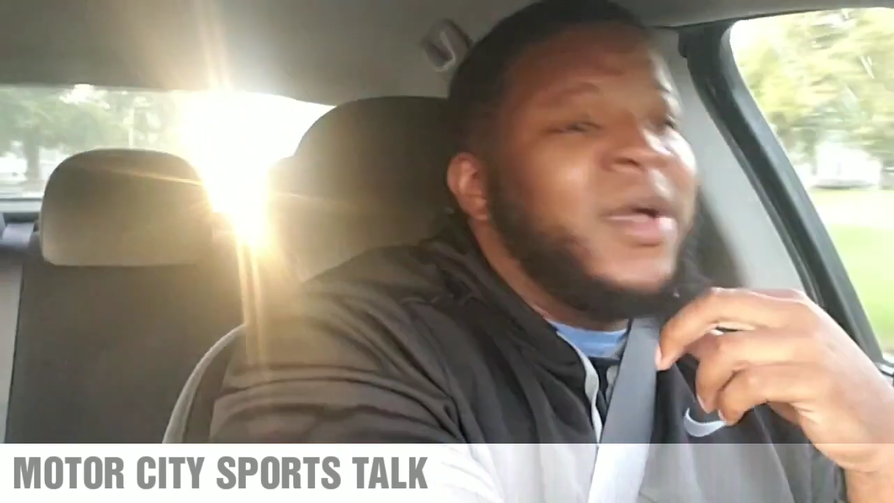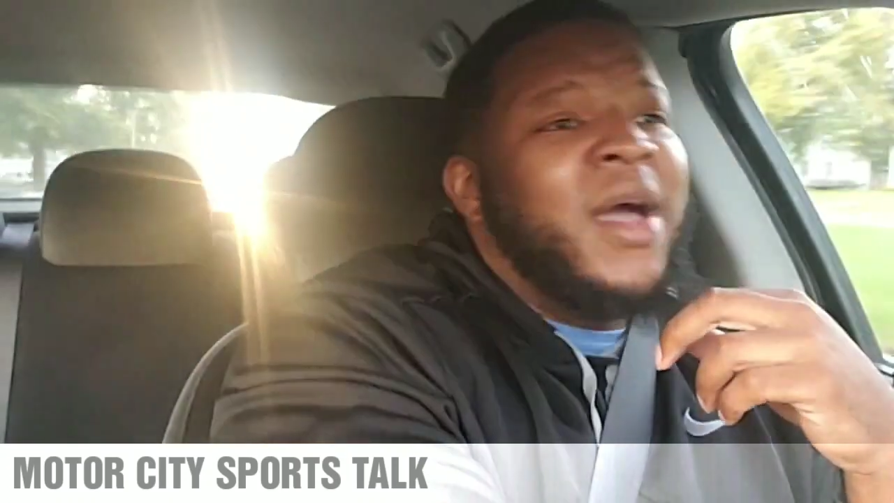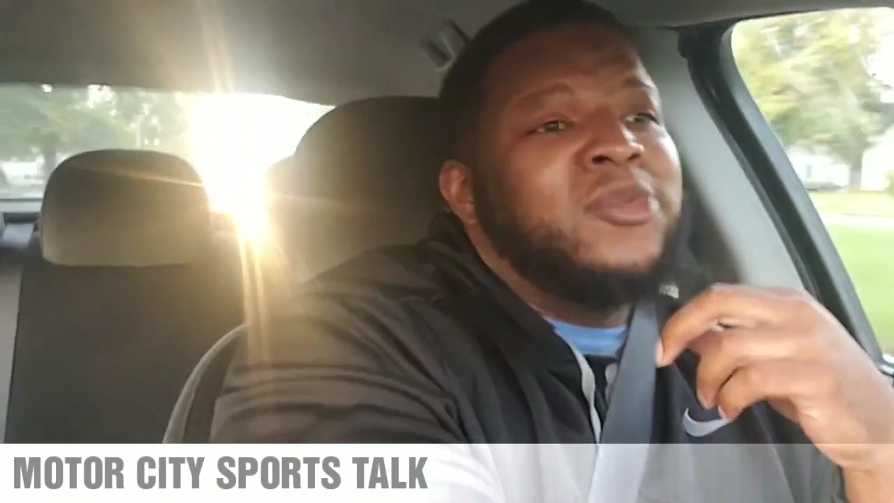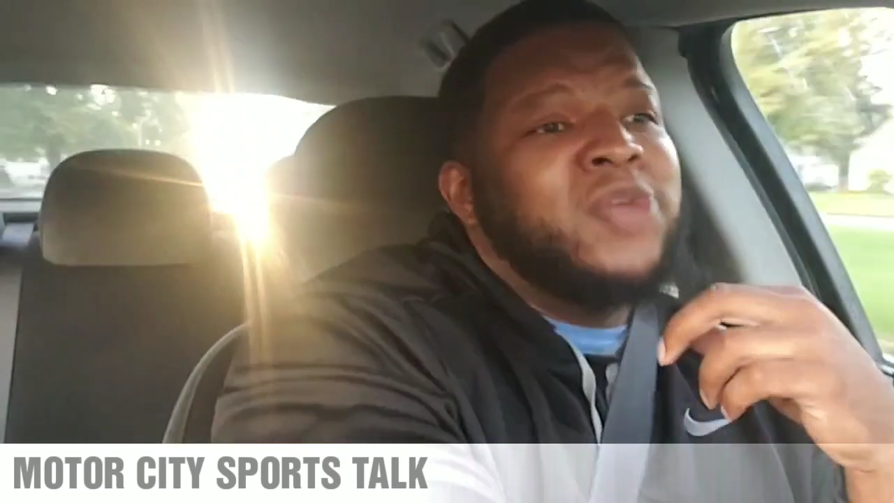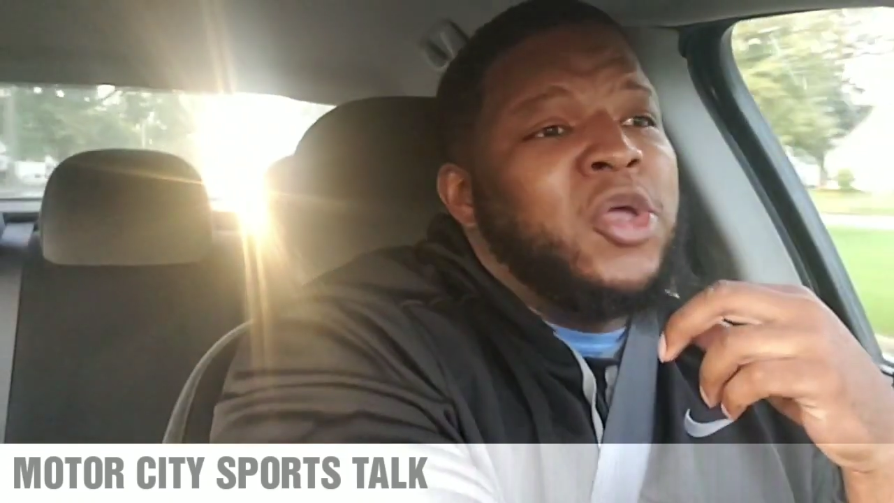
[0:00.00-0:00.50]
One
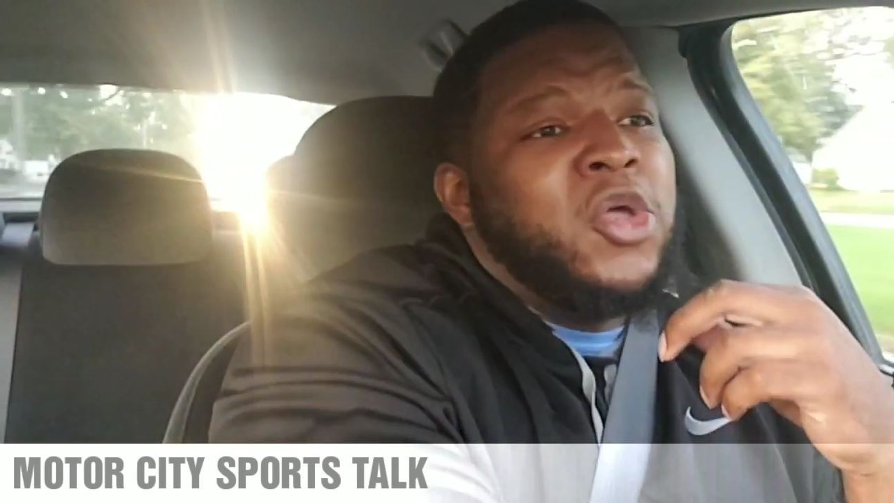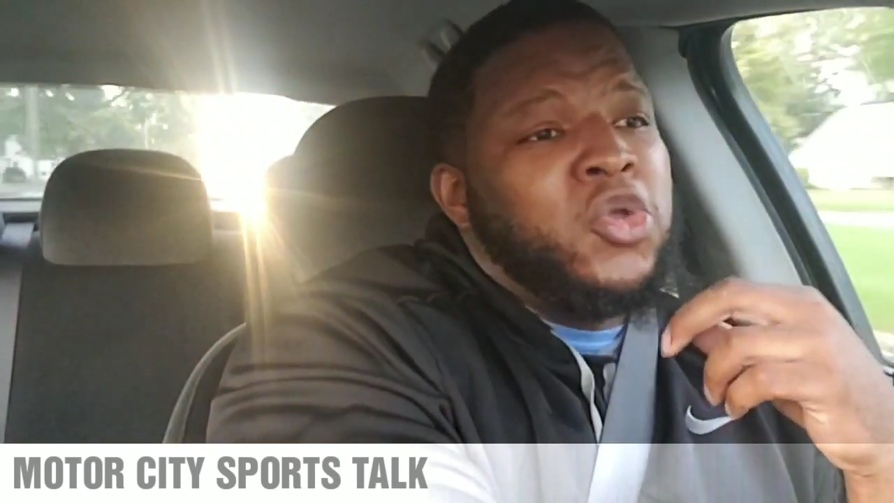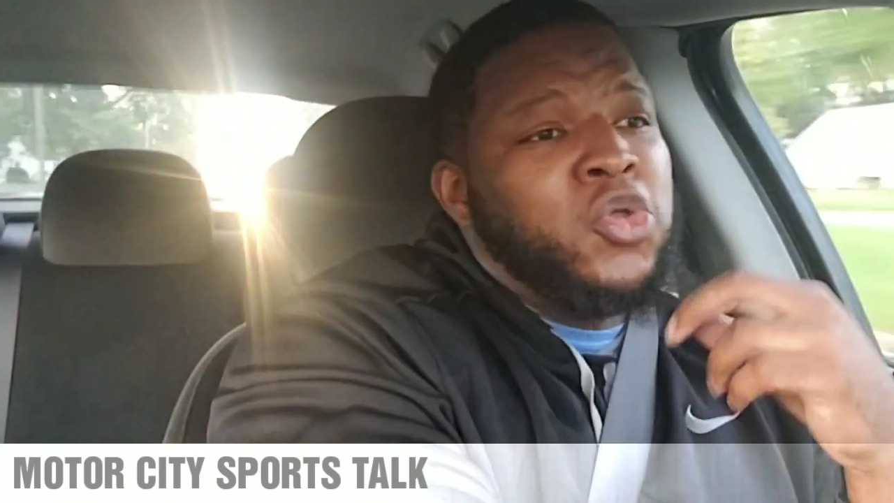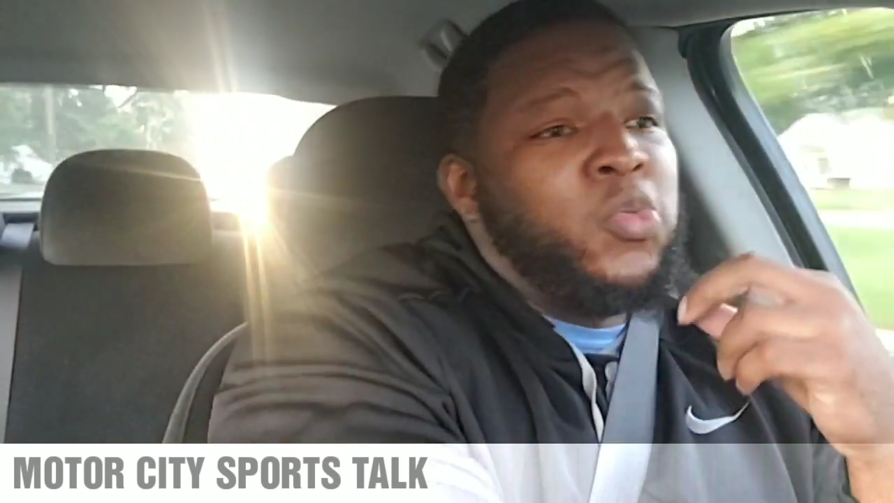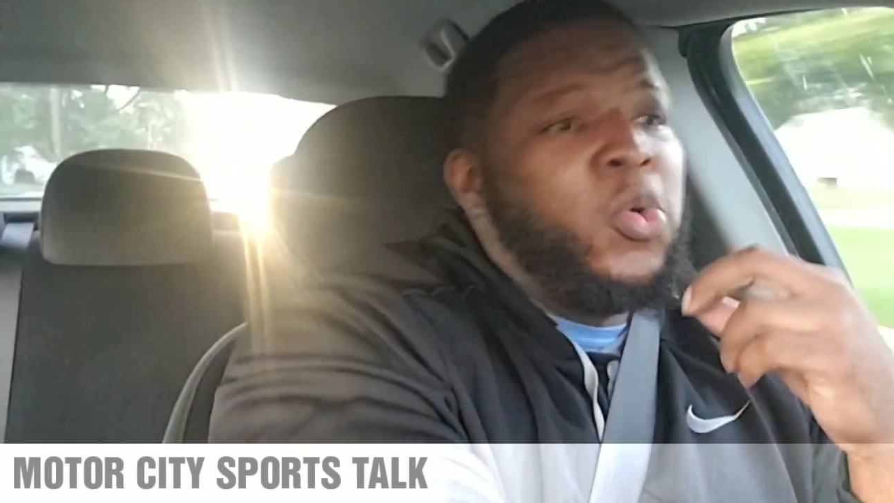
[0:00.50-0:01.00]
guy was like,
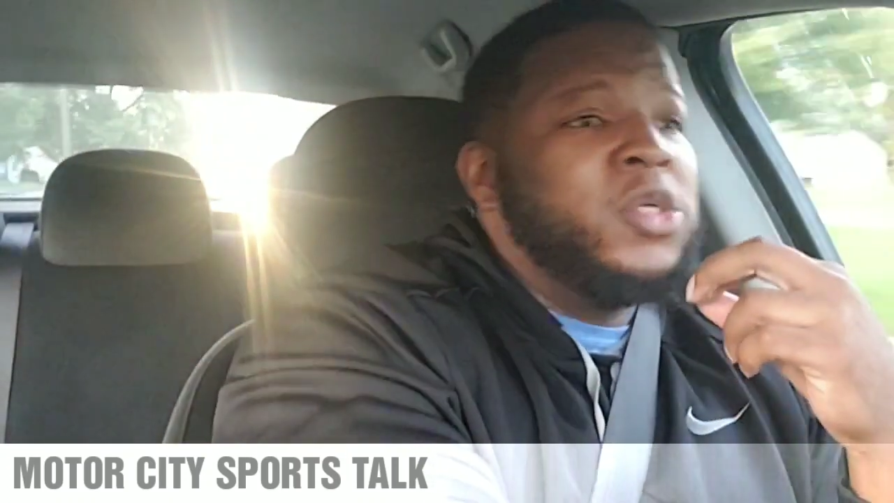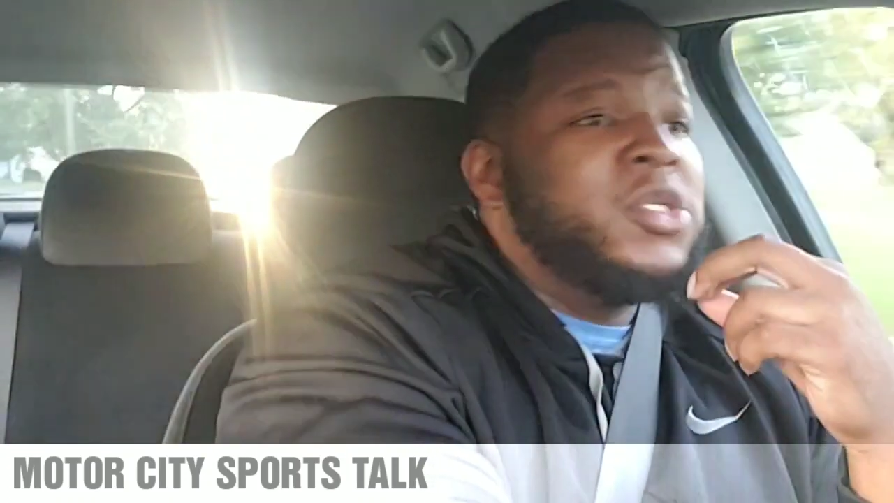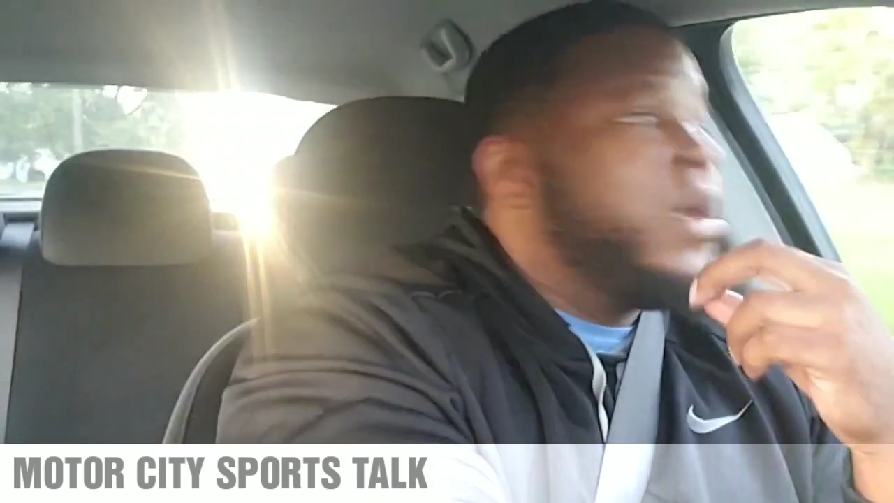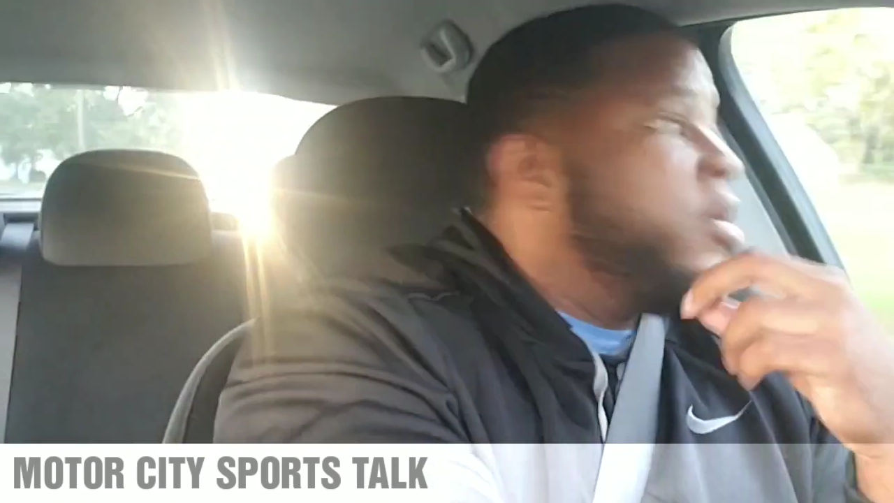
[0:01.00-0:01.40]
you're the worst